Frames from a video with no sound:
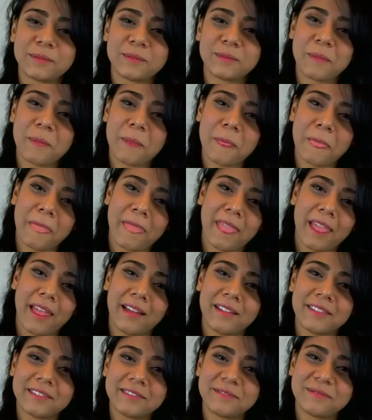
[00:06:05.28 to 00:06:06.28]

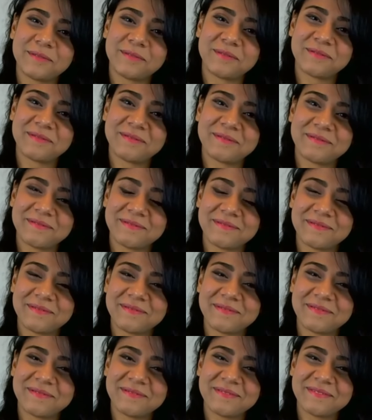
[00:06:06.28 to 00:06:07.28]

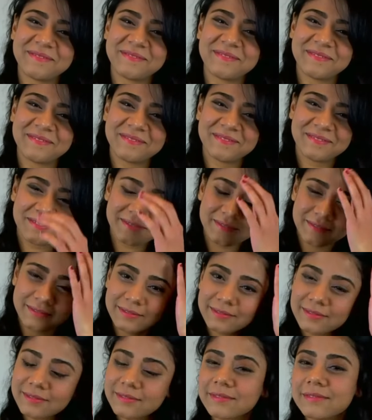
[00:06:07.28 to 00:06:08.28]

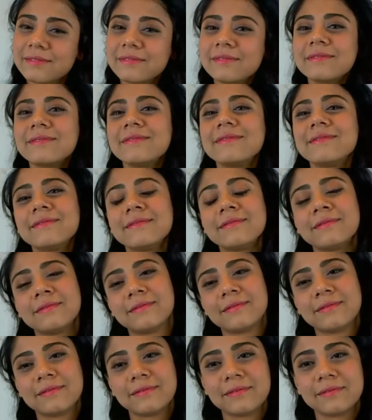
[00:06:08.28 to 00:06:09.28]

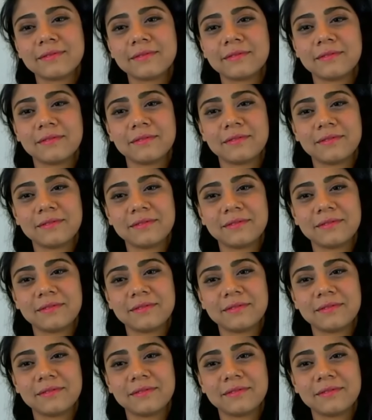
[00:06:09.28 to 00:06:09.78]
No words are spoken by the person on screen.